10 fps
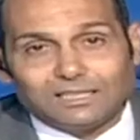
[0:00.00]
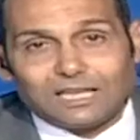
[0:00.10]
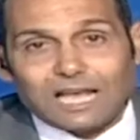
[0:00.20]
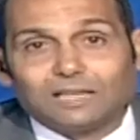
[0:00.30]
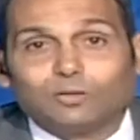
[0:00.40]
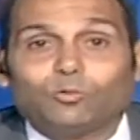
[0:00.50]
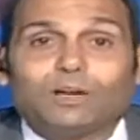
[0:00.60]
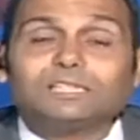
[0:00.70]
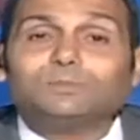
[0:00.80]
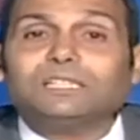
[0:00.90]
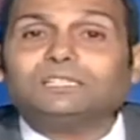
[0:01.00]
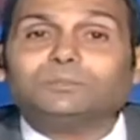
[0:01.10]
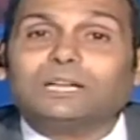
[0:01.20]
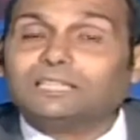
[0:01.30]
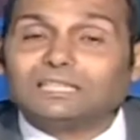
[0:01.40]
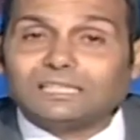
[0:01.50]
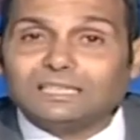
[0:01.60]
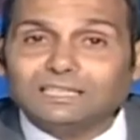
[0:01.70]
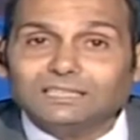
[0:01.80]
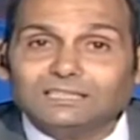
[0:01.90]
And what's meant by
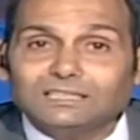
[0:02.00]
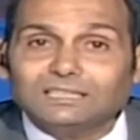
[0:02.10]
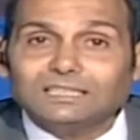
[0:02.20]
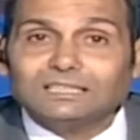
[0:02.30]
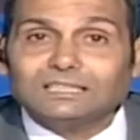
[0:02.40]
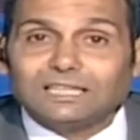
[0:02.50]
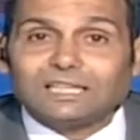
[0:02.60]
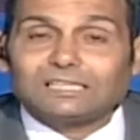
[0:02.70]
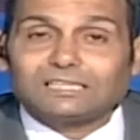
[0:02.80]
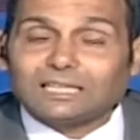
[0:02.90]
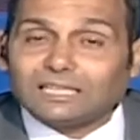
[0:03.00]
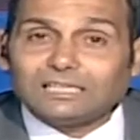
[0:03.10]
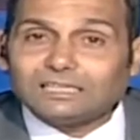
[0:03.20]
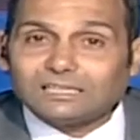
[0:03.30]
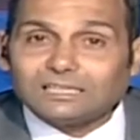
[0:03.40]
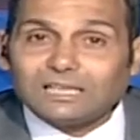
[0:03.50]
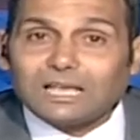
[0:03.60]
density? Density is